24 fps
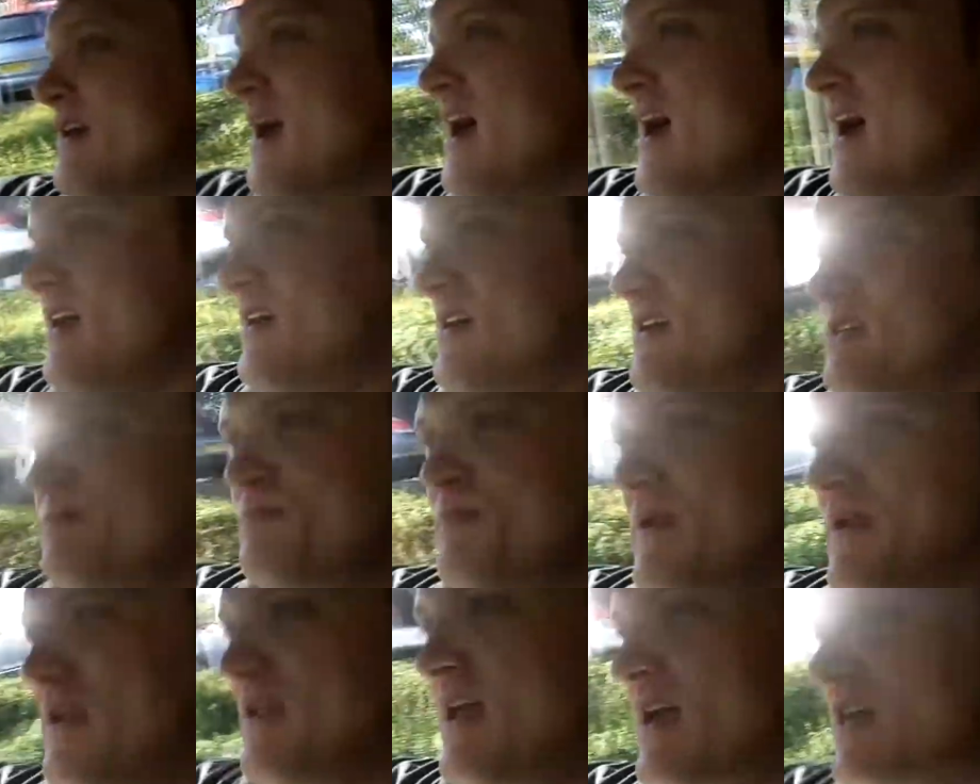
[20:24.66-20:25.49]
yeah, it's
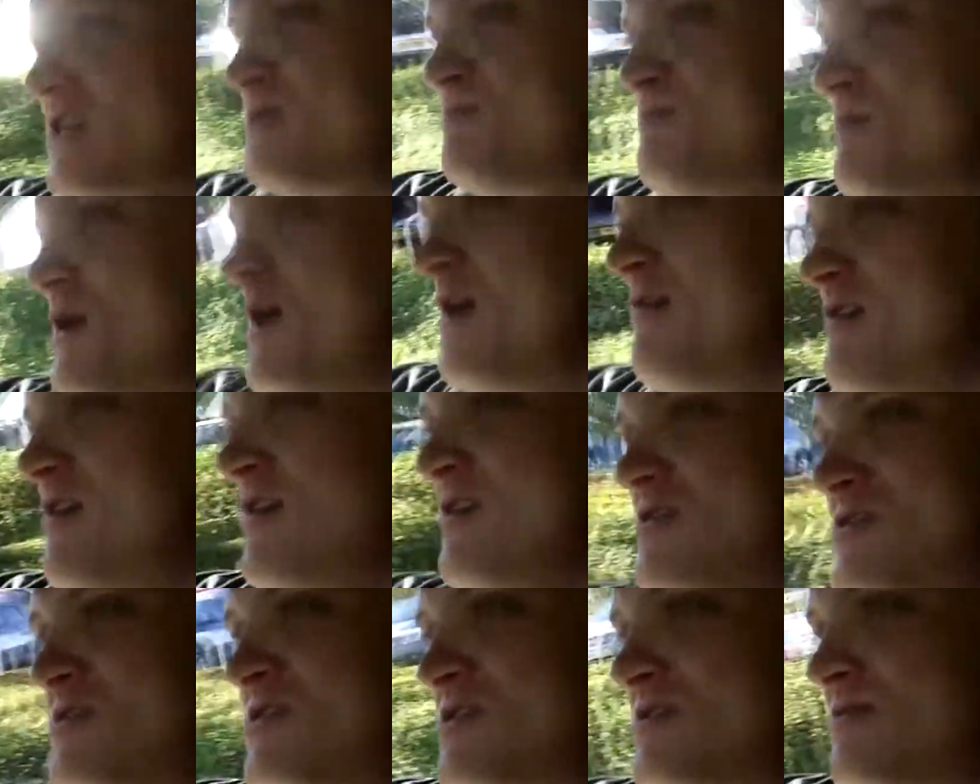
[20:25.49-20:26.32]
been an
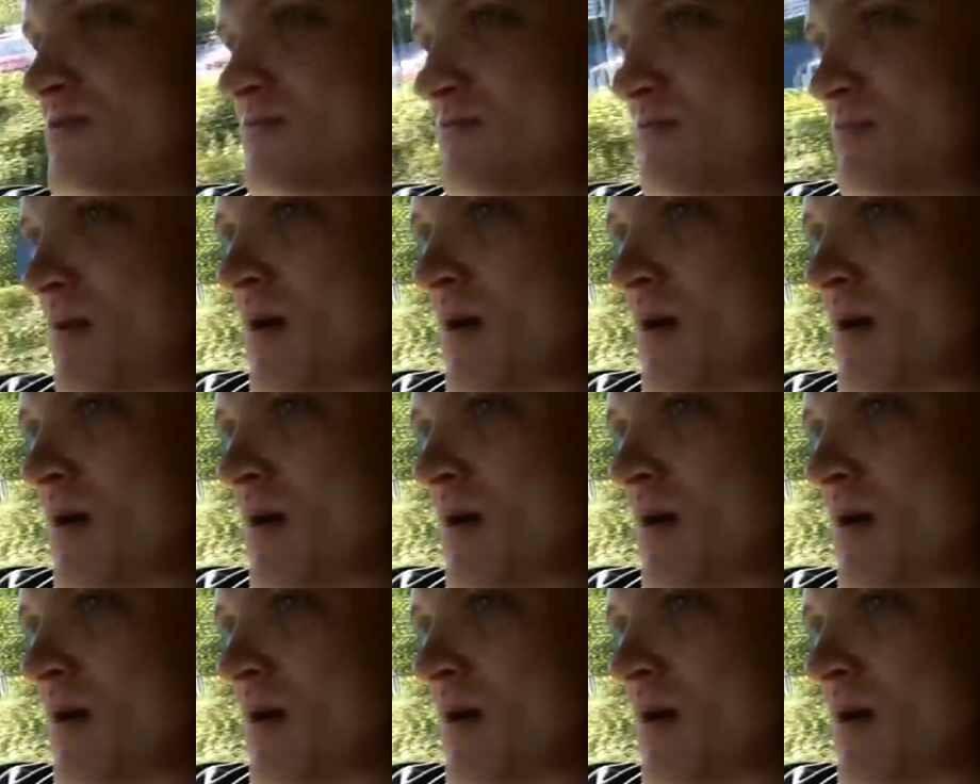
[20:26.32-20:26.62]
experience.